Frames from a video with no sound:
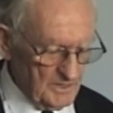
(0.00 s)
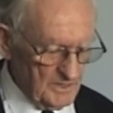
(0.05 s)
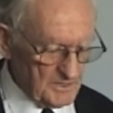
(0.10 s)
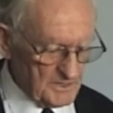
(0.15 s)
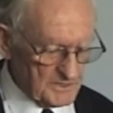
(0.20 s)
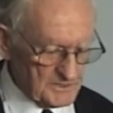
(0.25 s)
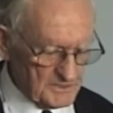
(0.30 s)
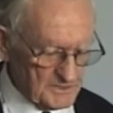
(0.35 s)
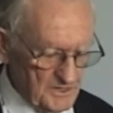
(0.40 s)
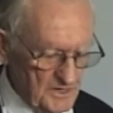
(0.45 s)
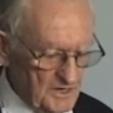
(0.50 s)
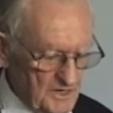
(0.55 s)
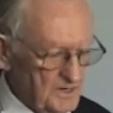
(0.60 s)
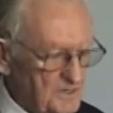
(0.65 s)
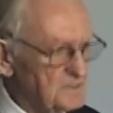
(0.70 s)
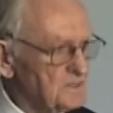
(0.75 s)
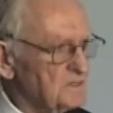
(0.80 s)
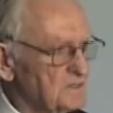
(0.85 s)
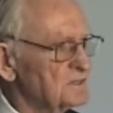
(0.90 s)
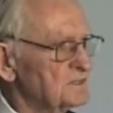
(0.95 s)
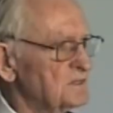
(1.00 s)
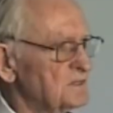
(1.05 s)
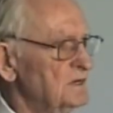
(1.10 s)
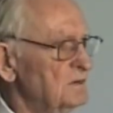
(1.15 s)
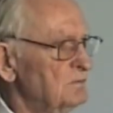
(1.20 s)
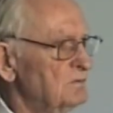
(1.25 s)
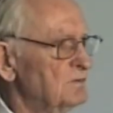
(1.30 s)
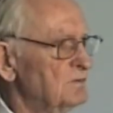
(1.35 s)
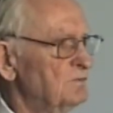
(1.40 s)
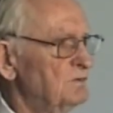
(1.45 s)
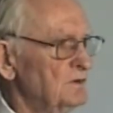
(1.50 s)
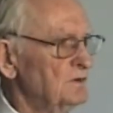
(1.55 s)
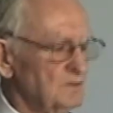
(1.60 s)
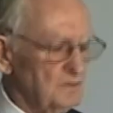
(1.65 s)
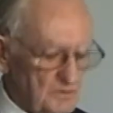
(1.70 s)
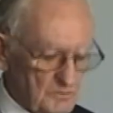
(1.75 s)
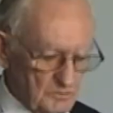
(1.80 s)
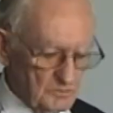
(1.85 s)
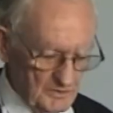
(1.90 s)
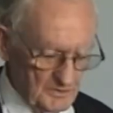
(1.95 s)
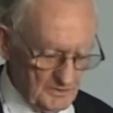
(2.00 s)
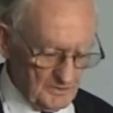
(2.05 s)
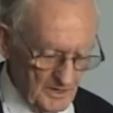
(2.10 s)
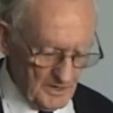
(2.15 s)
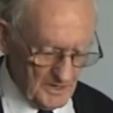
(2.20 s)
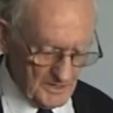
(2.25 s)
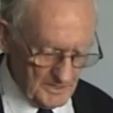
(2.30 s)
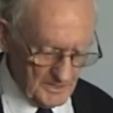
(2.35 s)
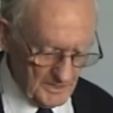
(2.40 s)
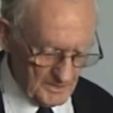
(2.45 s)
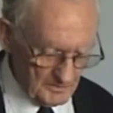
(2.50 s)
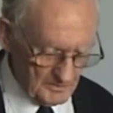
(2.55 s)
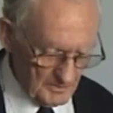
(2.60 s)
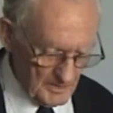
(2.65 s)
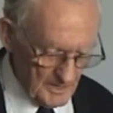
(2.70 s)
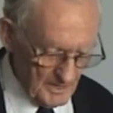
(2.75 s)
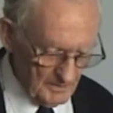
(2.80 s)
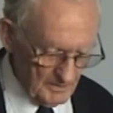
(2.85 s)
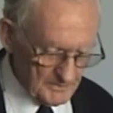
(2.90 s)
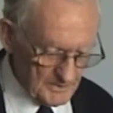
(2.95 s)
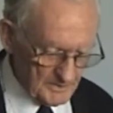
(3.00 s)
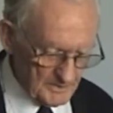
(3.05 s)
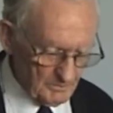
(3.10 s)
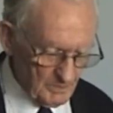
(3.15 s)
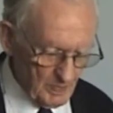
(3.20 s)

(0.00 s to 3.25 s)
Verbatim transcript: The skies seemed filled with light aircraft